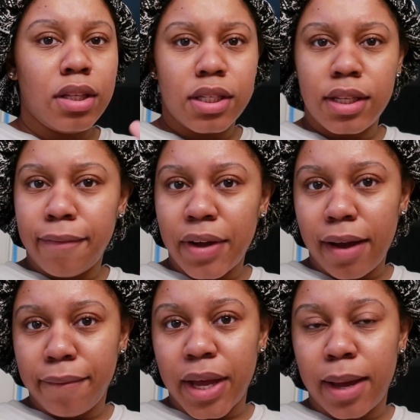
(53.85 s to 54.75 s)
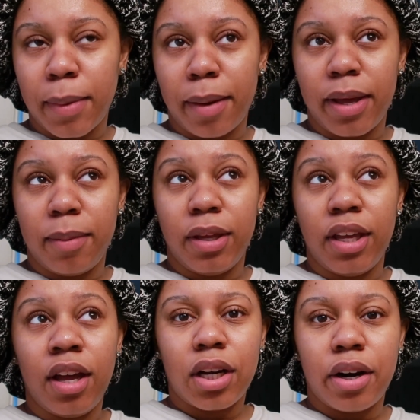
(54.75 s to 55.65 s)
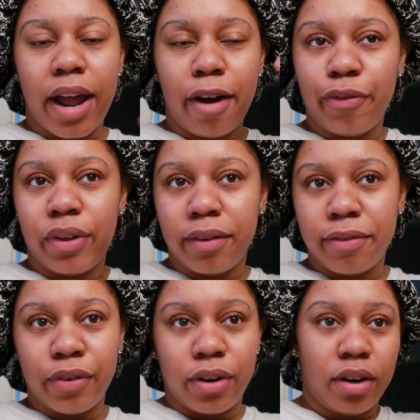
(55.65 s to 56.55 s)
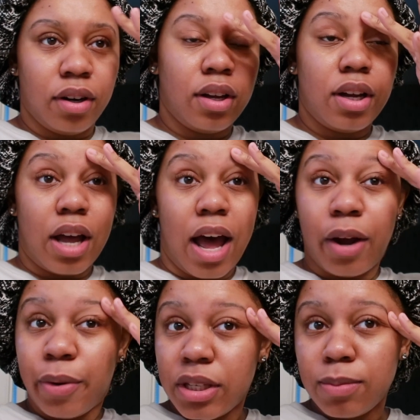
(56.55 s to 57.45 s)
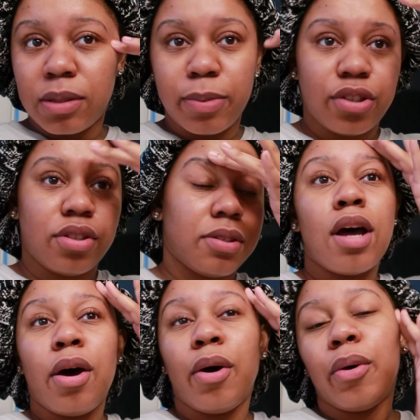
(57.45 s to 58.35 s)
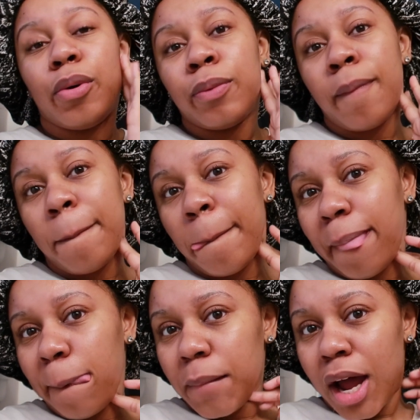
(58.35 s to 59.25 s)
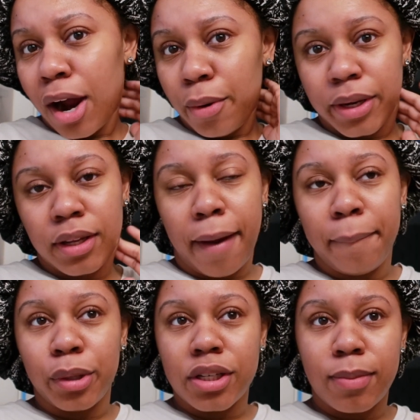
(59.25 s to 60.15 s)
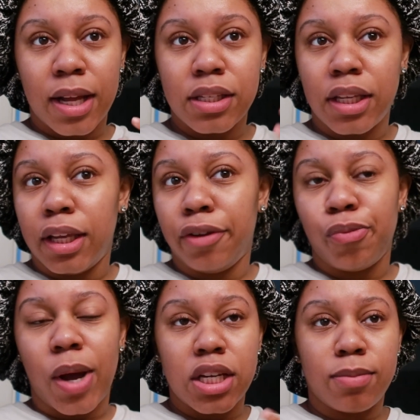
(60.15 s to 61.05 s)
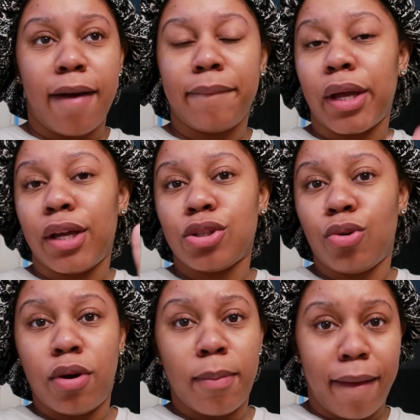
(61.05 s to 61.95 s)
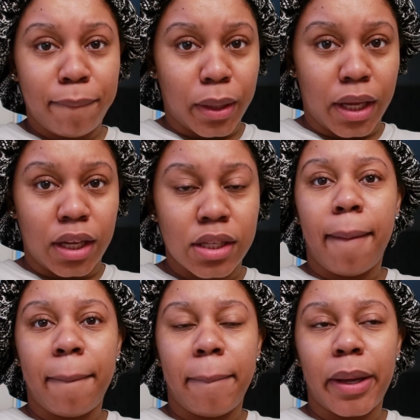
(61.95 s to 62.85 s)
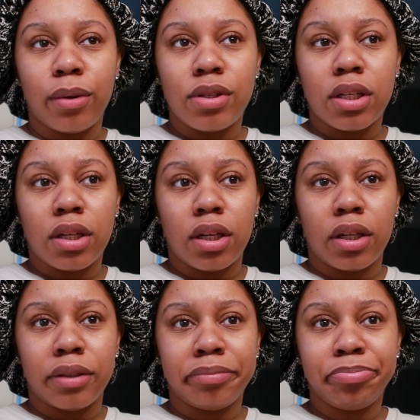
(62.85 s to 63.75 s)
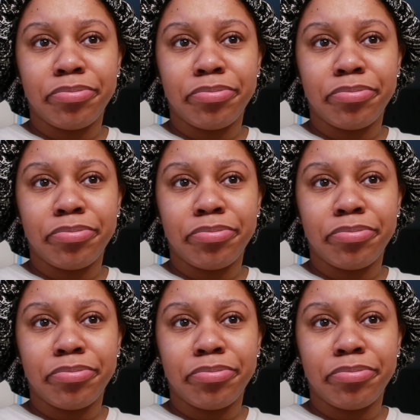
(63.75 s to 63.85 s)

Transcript: to see if I could find my baby her outfit for our Christmas picture. So I already like brushed my teeth, washed my face, oil my face. I'm about to